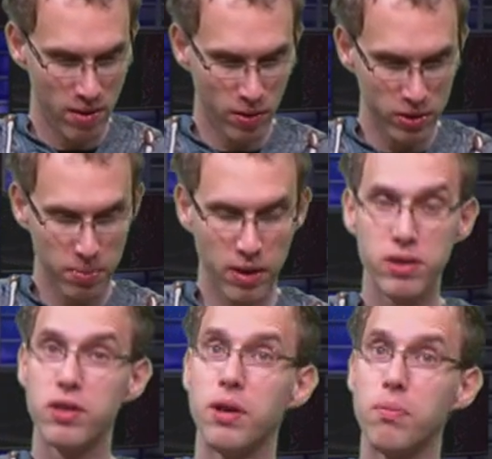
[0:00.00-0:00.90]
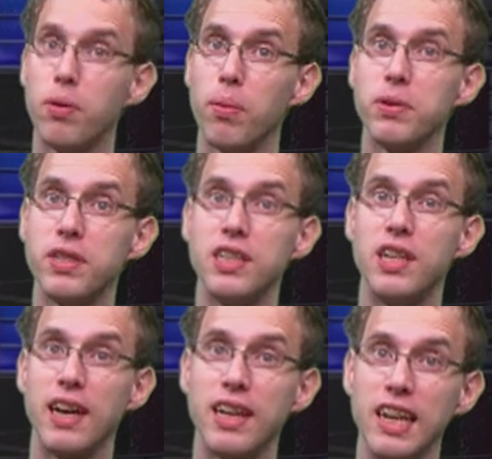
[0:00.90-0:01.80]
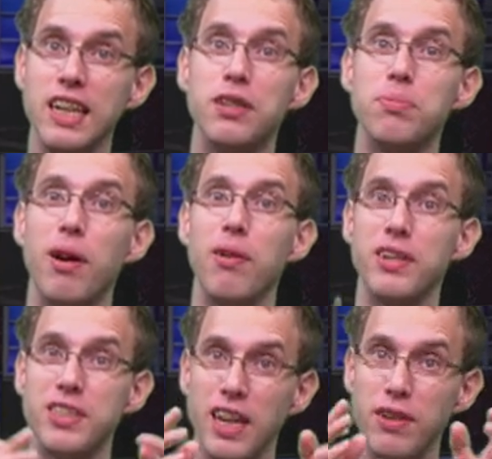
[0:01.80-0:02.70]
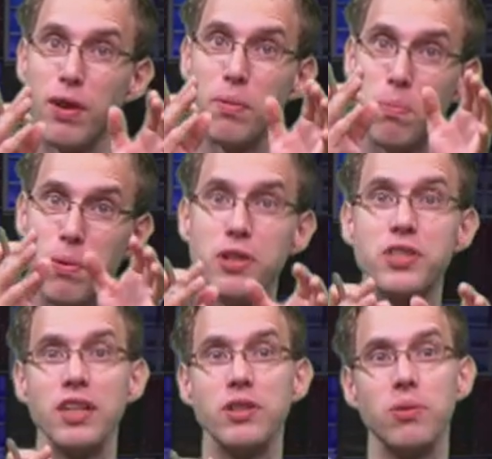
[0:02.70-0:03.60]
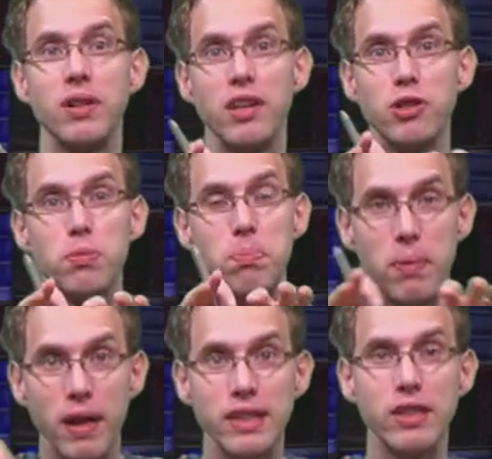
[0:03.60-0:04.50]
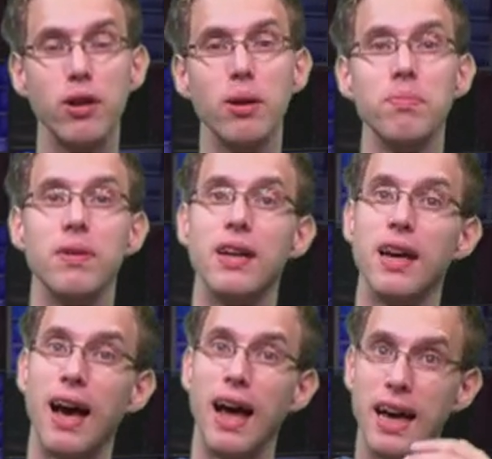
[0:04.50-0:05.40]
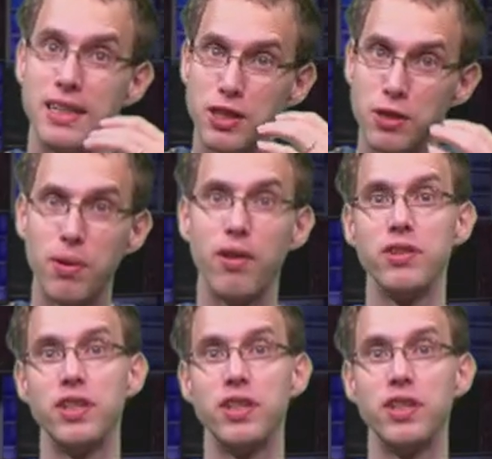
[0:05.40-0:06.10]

What about properties like e to the power z1 plus z2? Can you split it up as e to the power